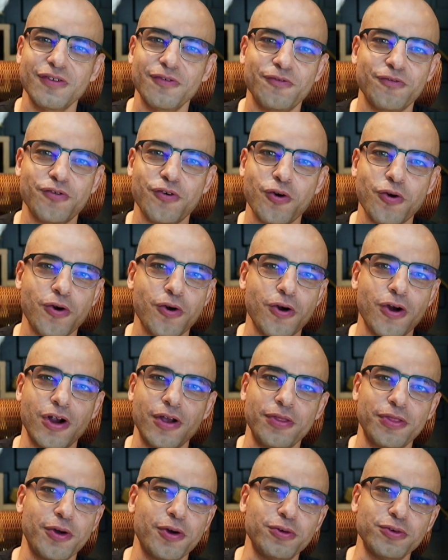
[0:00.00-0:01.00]

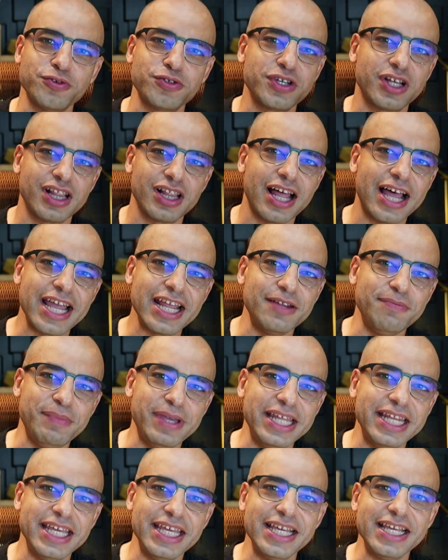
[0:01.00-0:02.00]
for those client
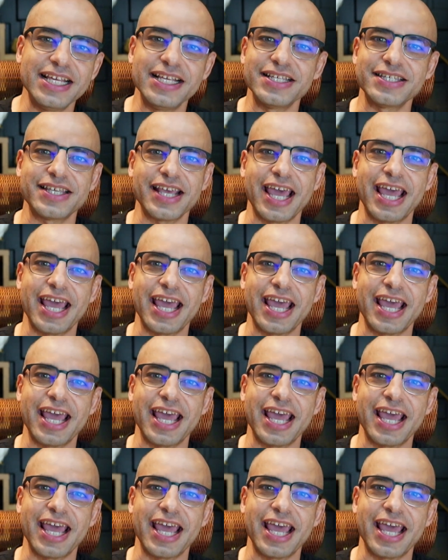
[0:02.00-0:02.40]
meetings